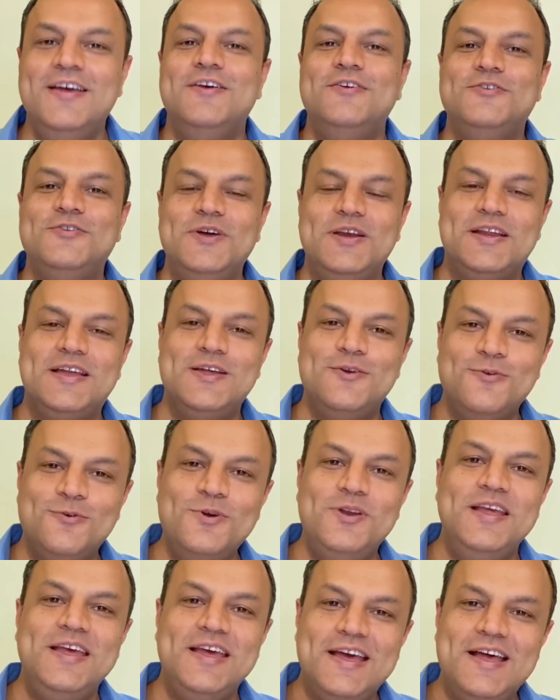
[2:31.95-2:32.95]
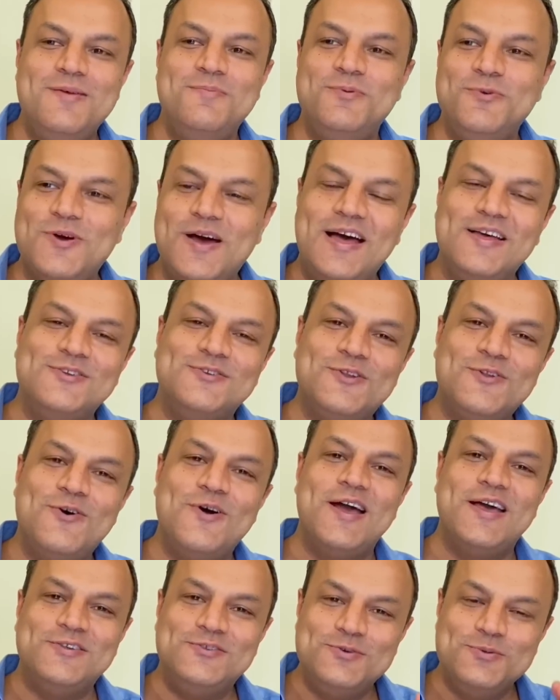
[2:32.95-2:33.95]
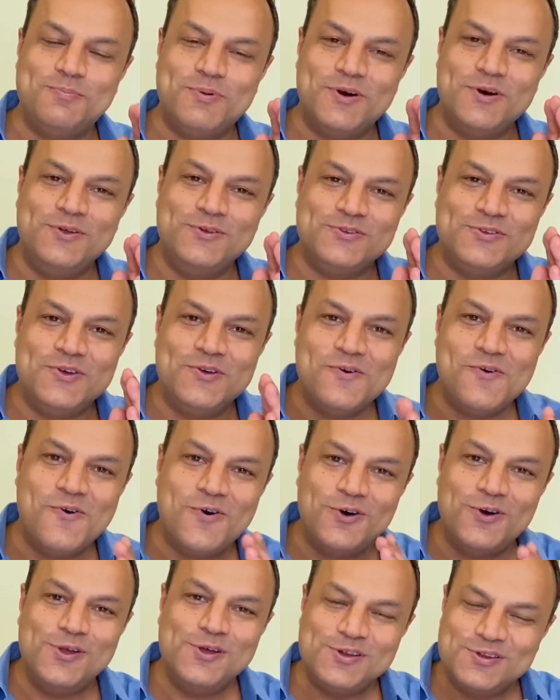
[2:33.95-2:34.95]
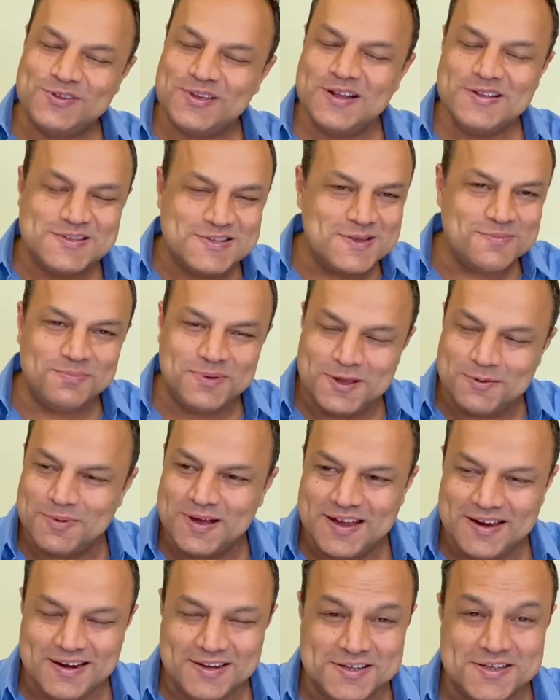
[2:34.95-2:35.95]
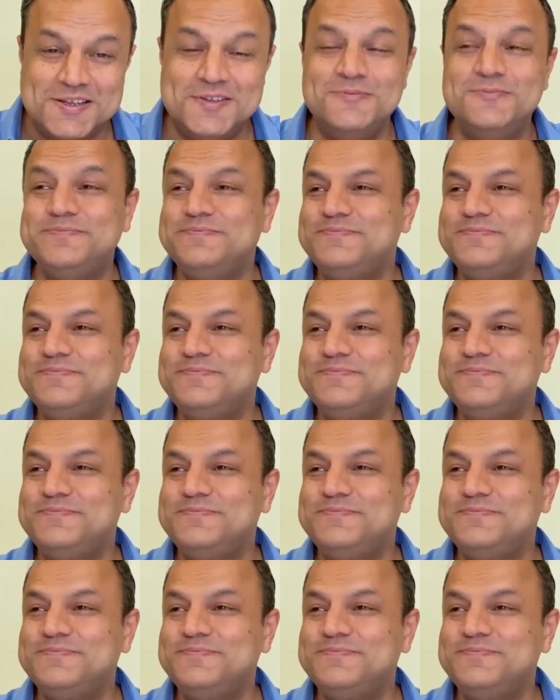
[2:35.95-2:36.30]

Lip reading: So it can only help you as long as you're producing all your results simply by addition.